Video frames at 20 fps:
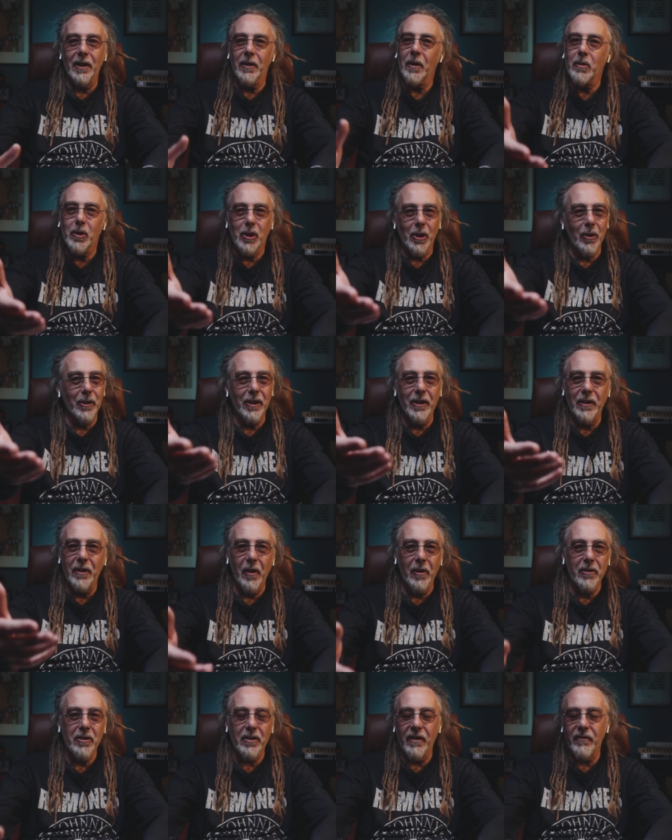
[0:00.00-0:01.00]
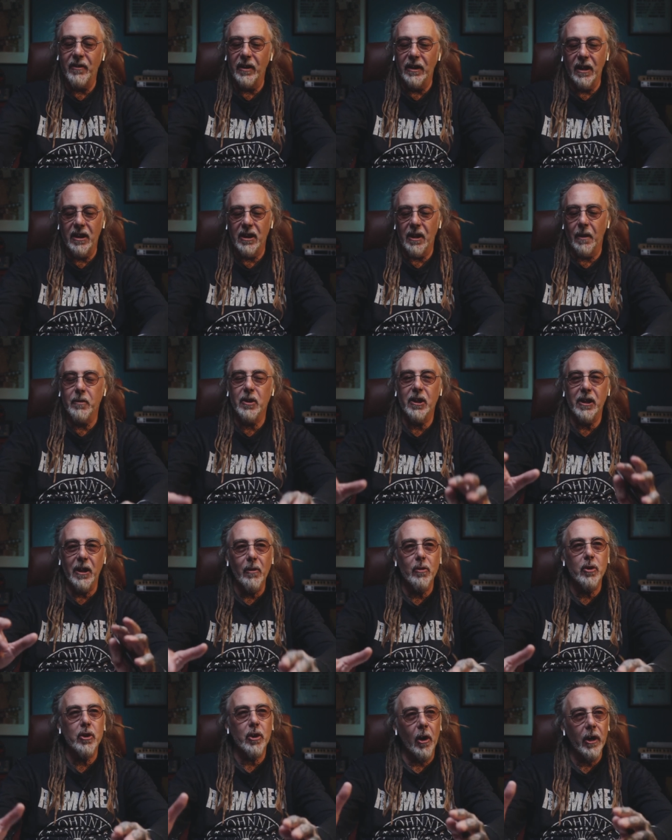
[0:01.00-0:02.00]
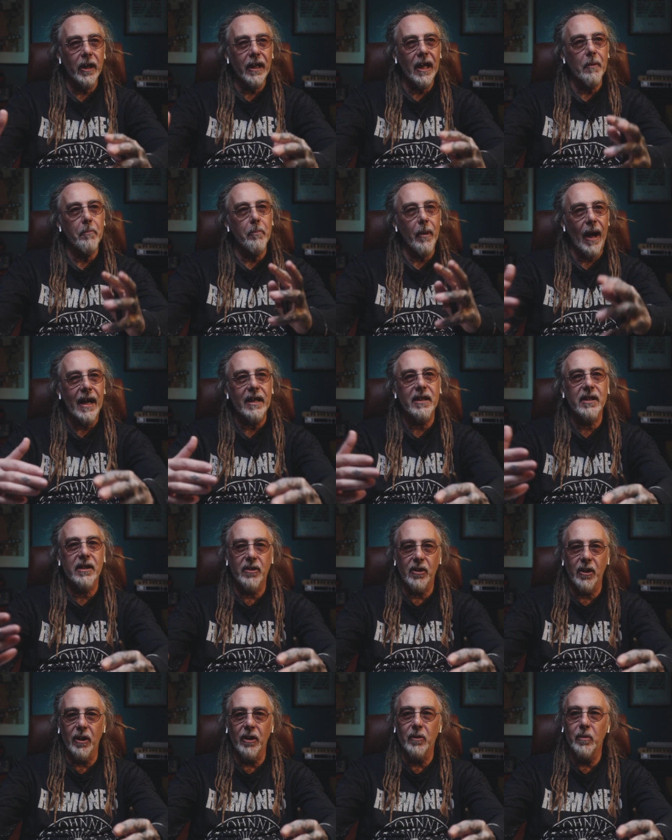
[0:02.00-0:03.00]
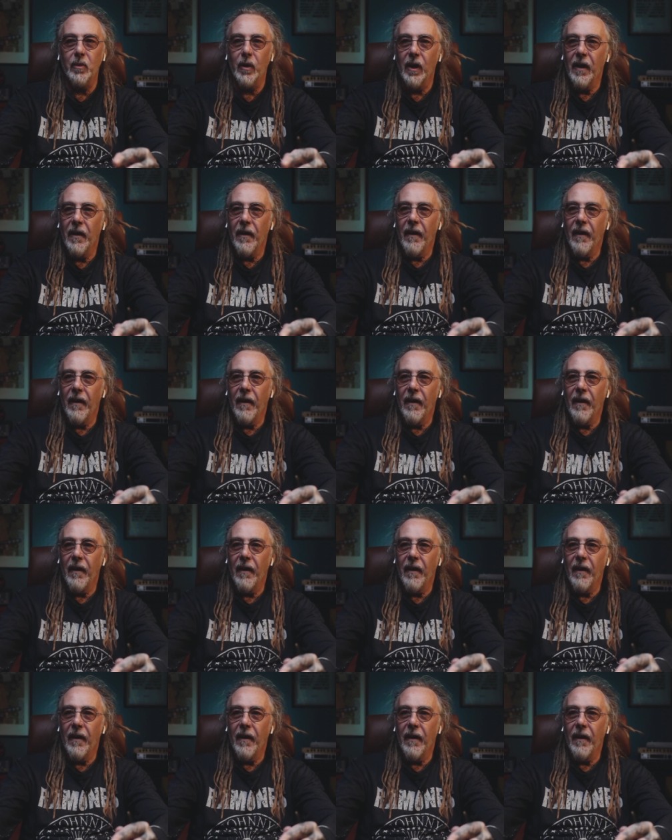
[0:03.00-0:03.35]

and I'm sure you guys are having this, I'm still trying to get back to